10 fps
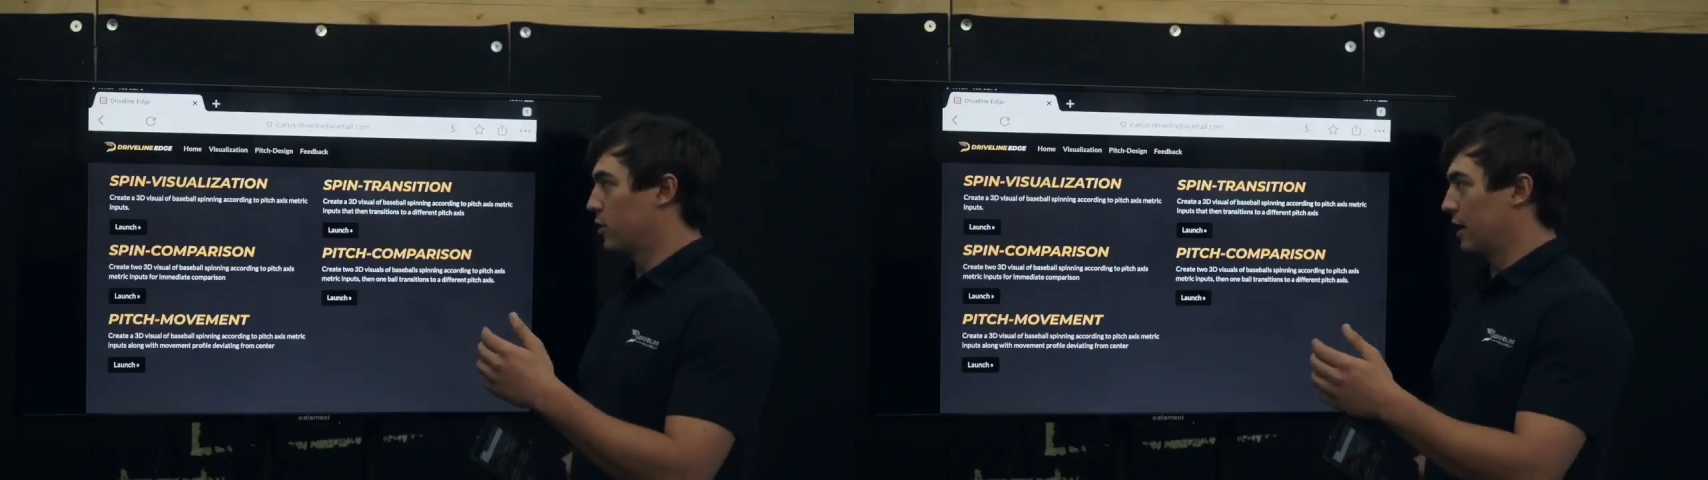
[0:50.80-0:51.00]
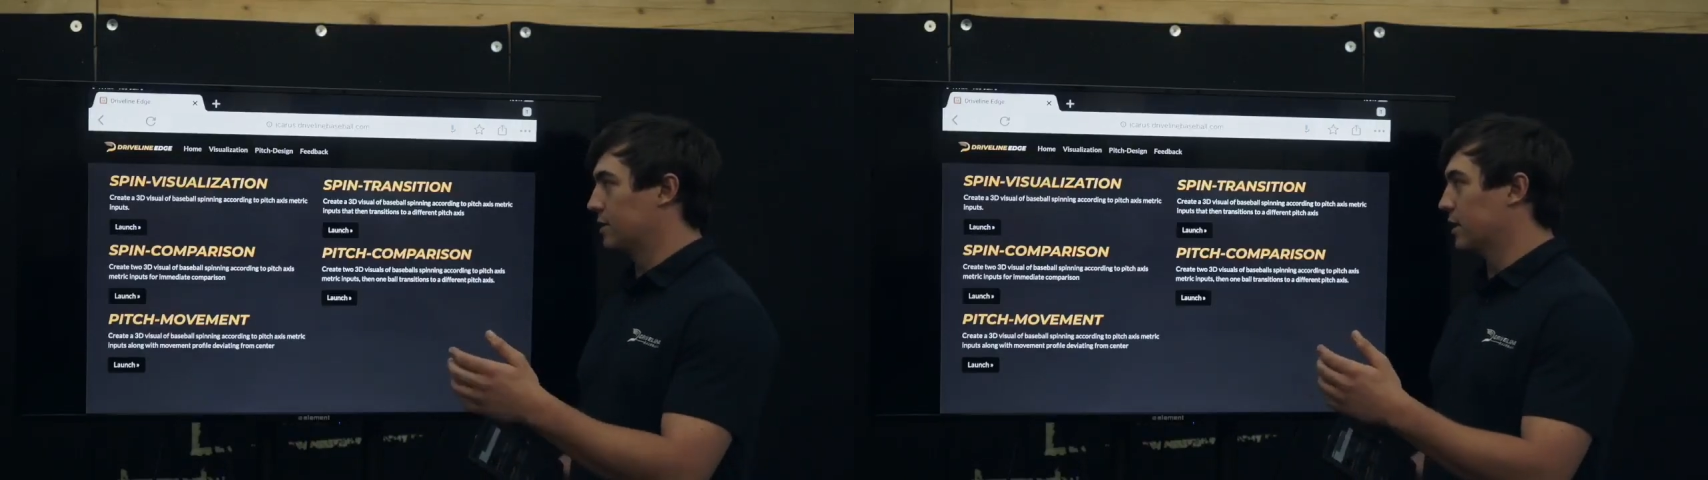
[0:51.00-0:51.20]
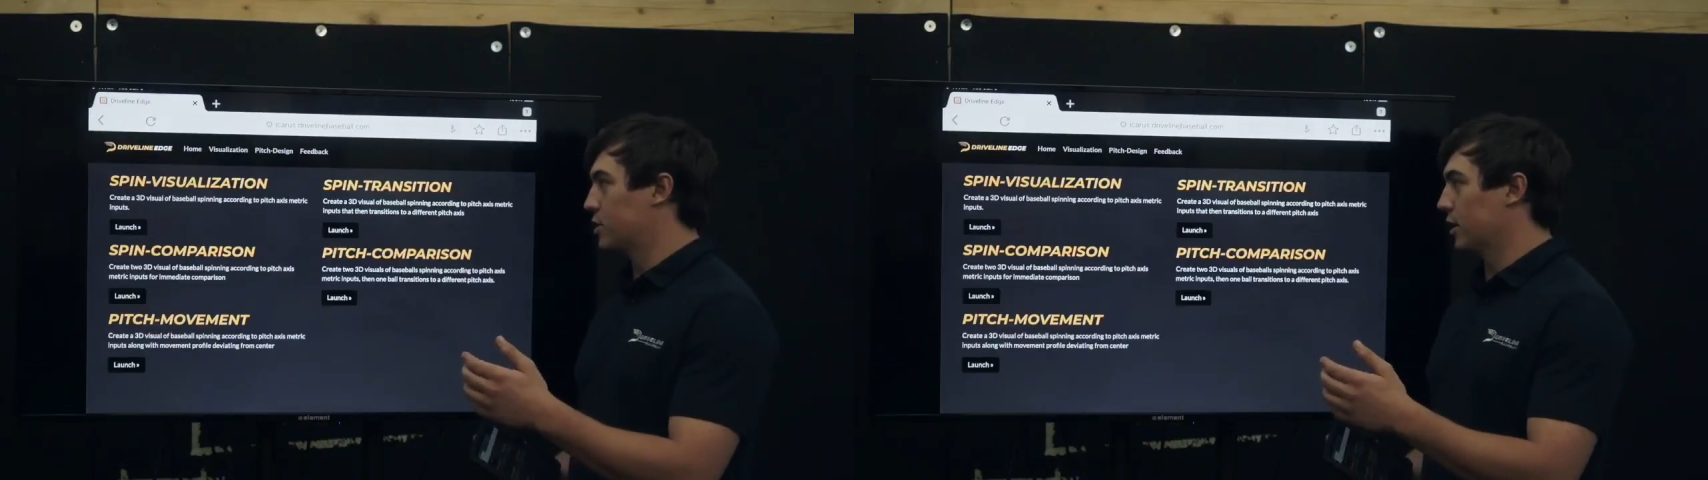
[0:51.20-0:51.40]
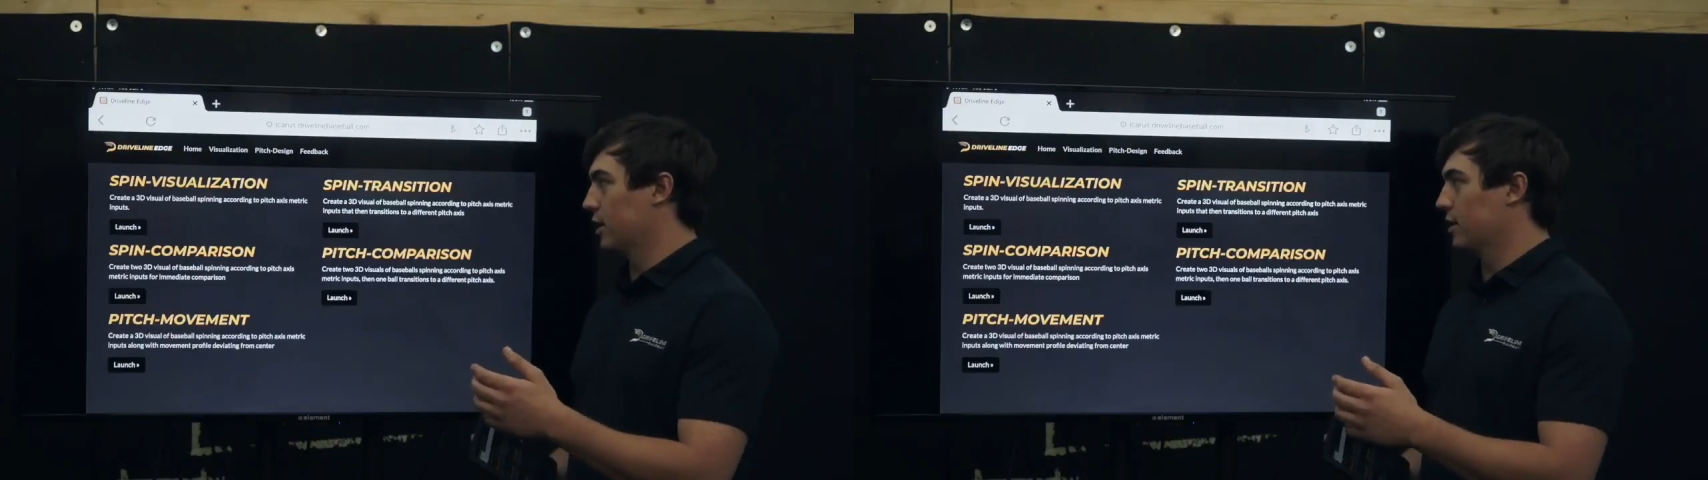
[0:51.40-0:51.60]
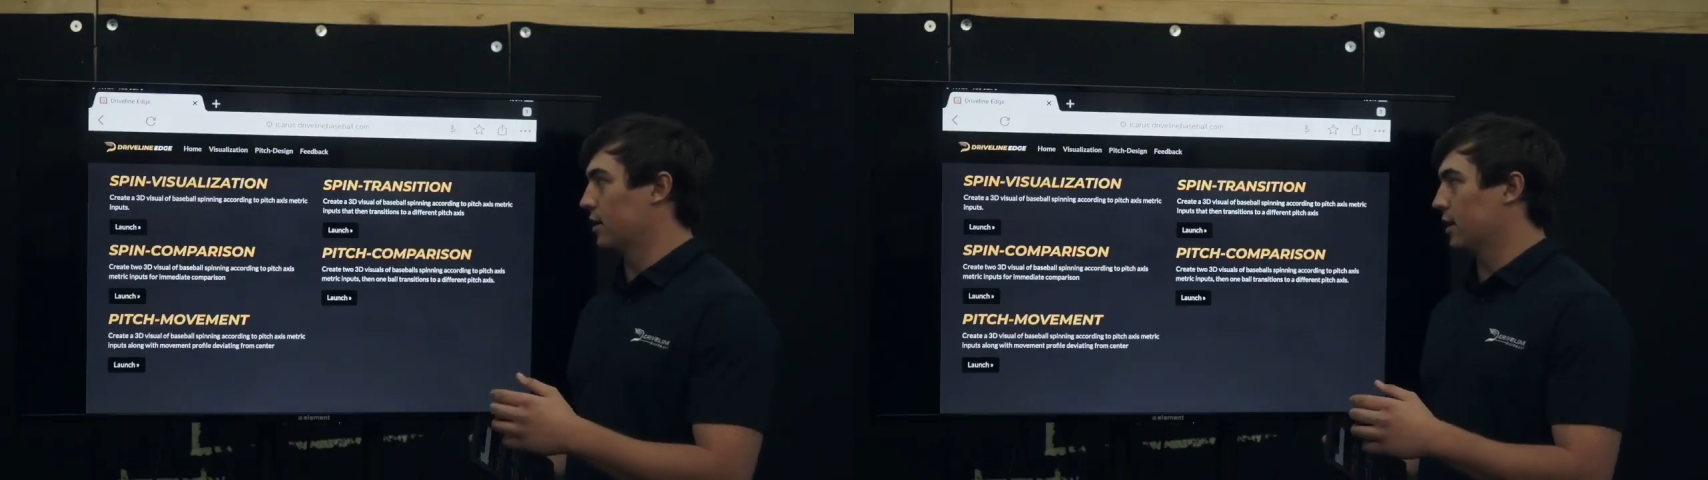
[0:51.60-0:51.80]

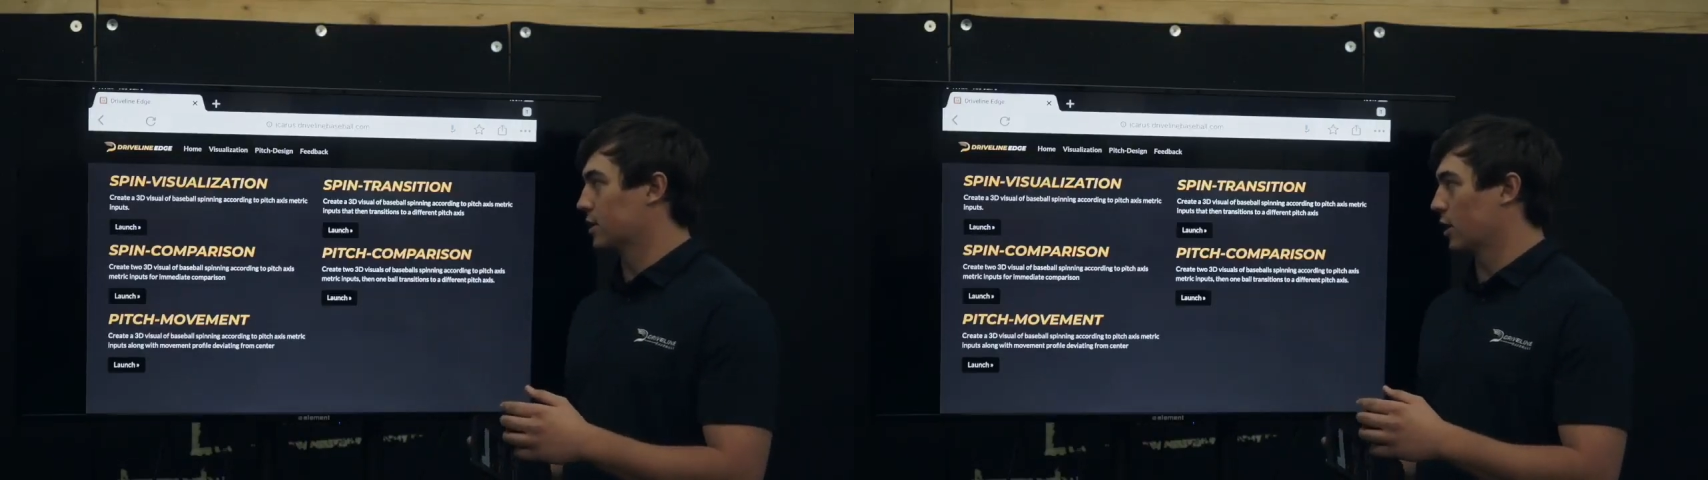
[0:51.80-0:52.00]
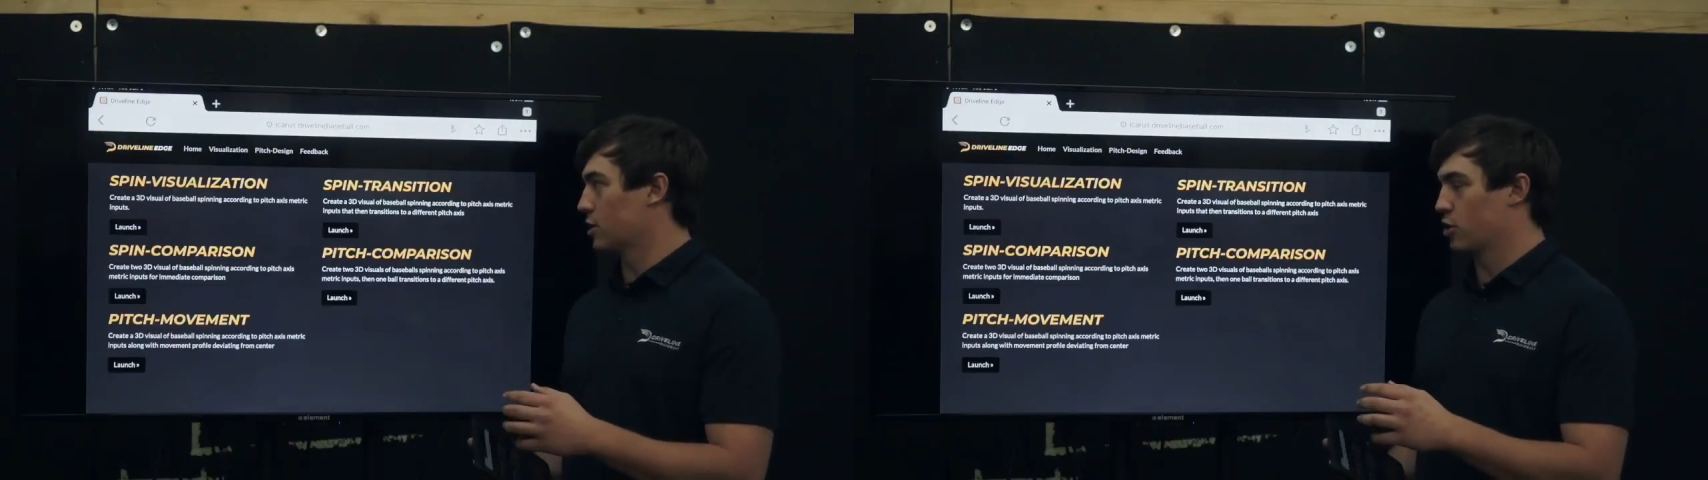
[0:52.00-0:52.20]
Transition is going